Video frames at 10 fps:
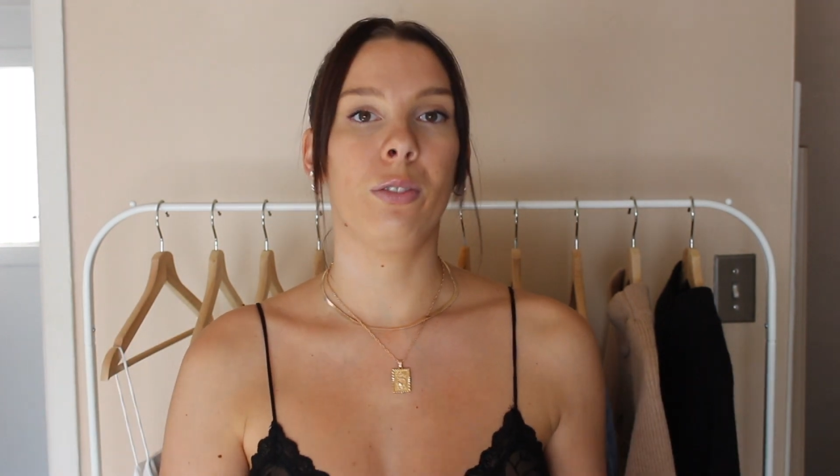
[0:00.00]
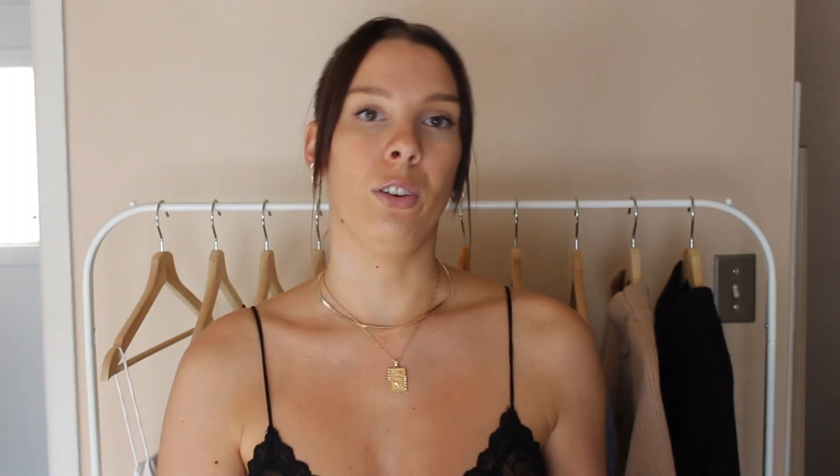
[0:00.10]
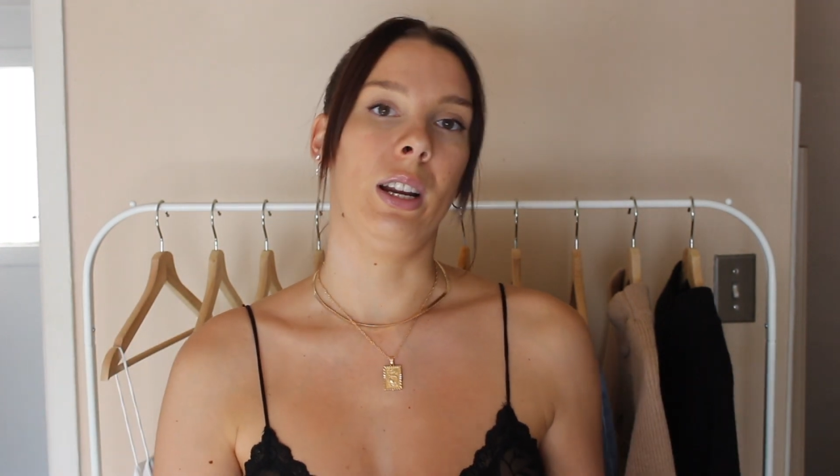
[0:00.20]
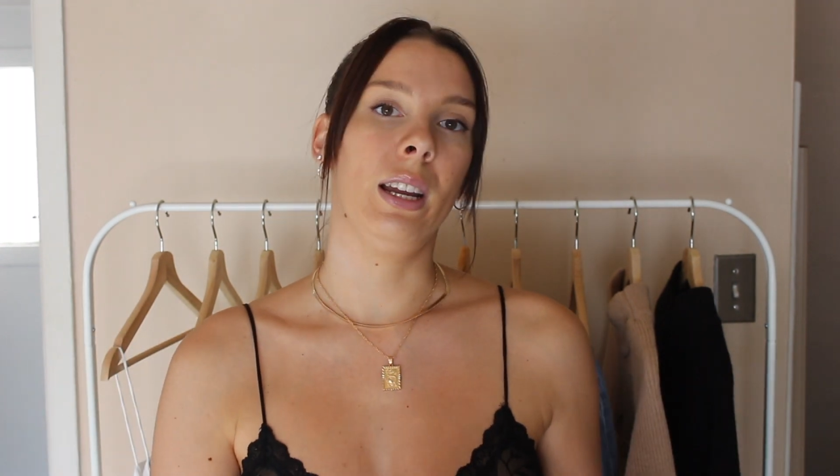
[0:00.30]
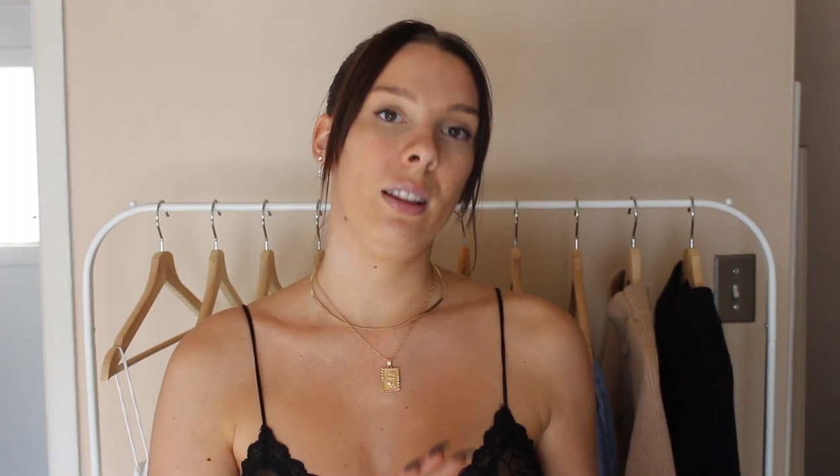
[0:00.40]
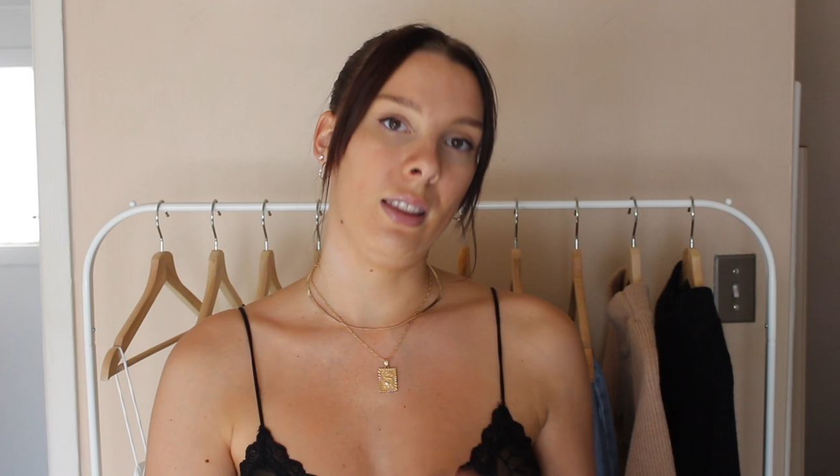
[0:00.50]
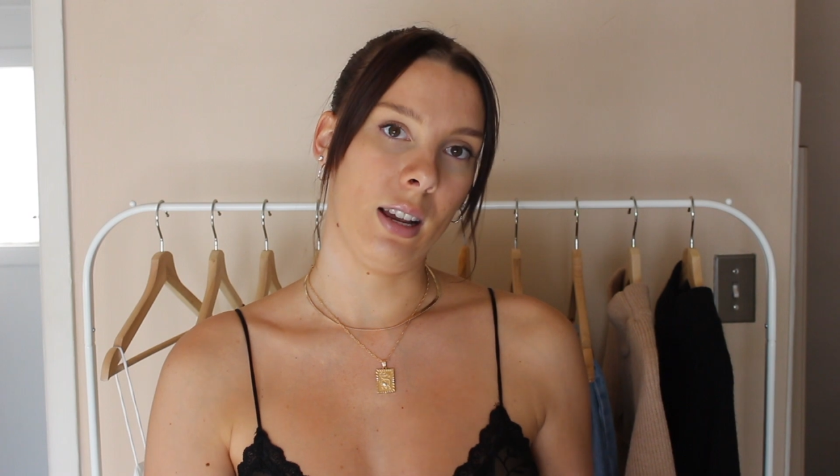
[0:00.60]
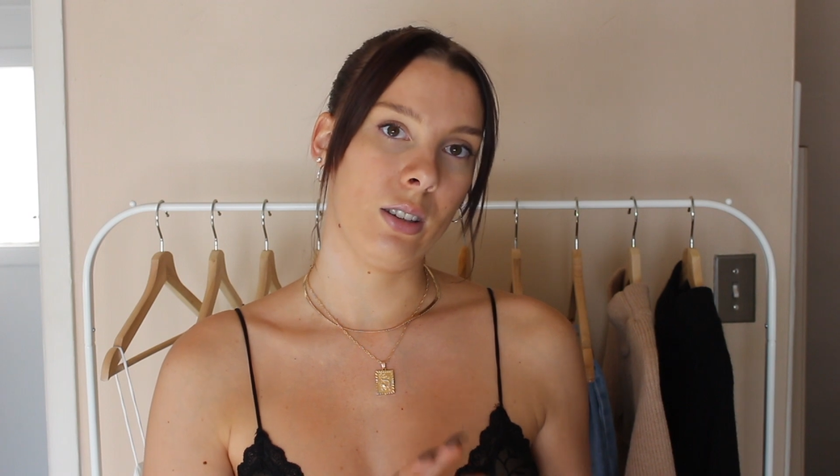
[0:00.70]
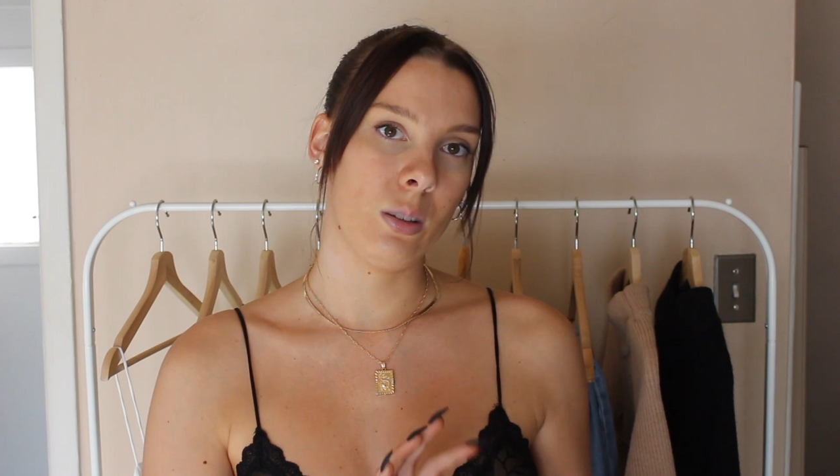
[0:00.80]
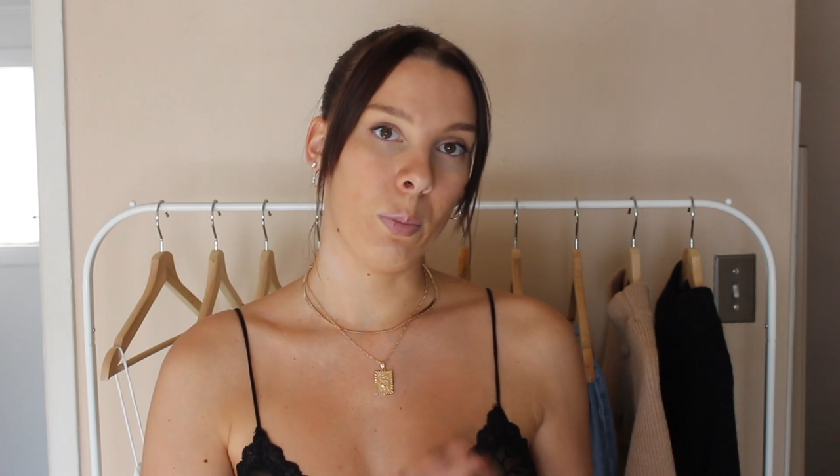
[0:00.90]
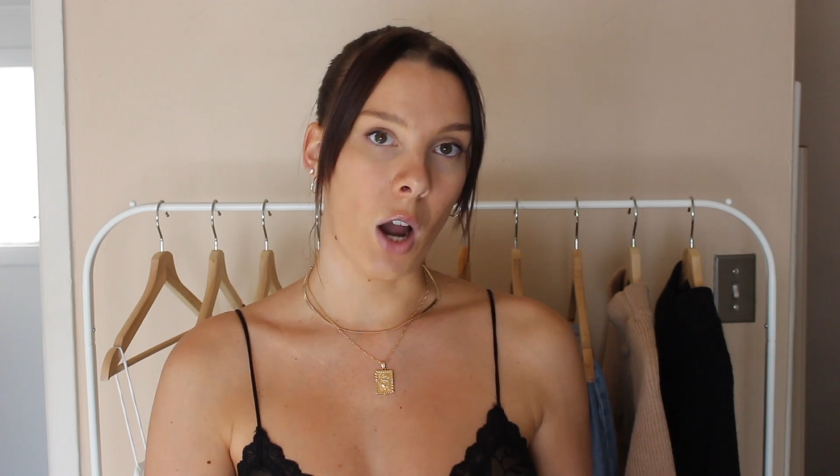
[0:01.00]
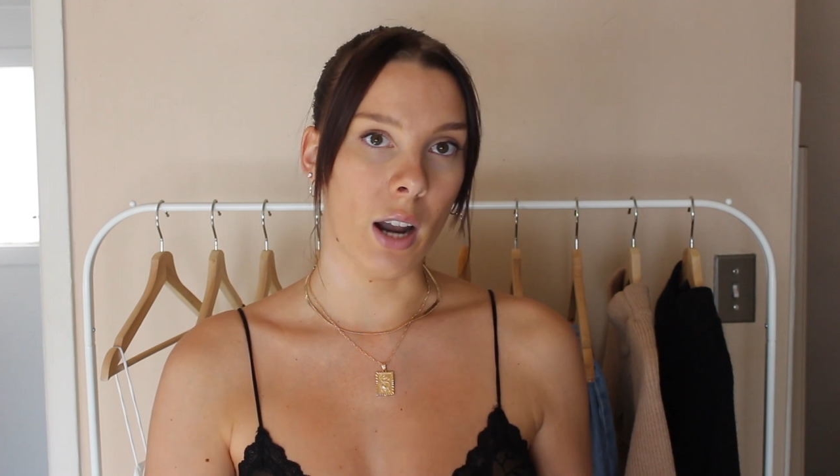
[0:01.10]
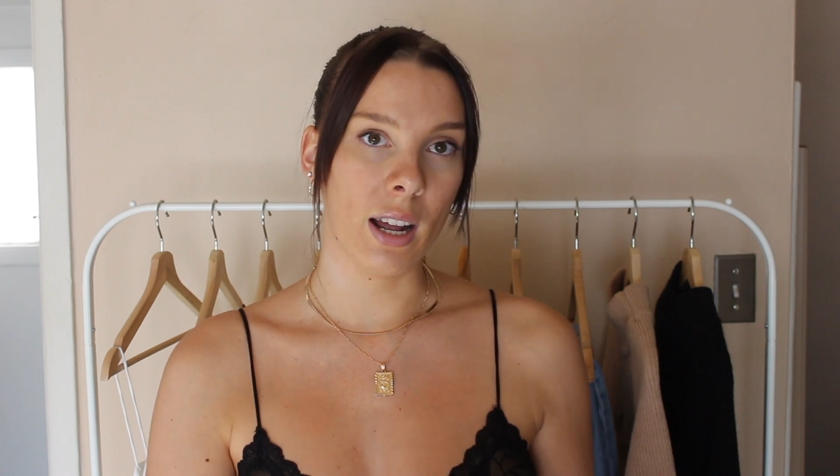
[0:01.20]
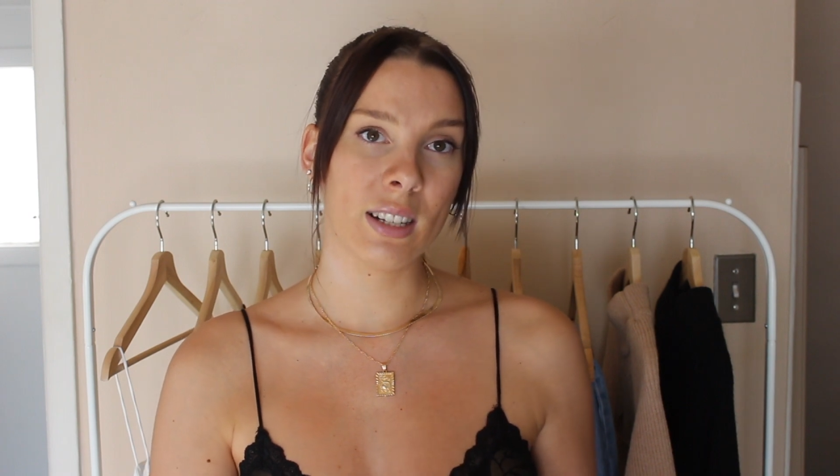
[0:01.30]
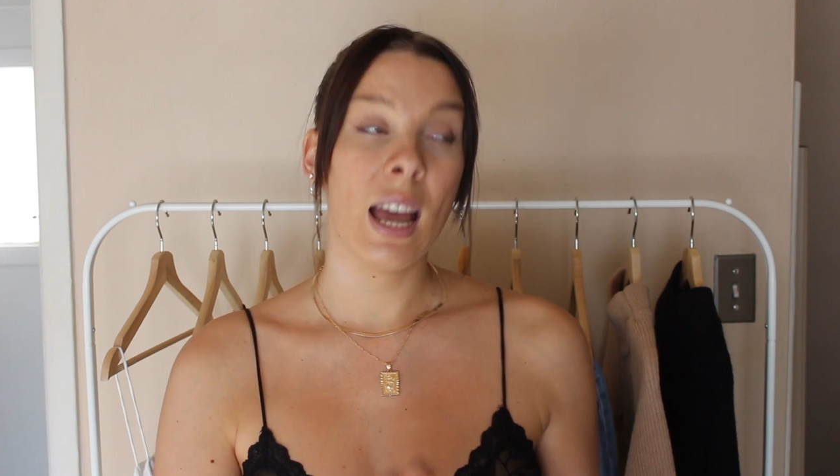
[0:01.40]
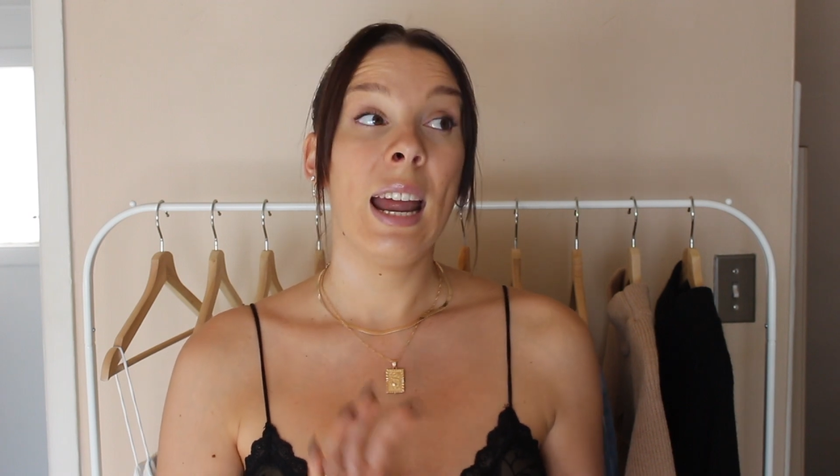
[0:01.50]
free, this product,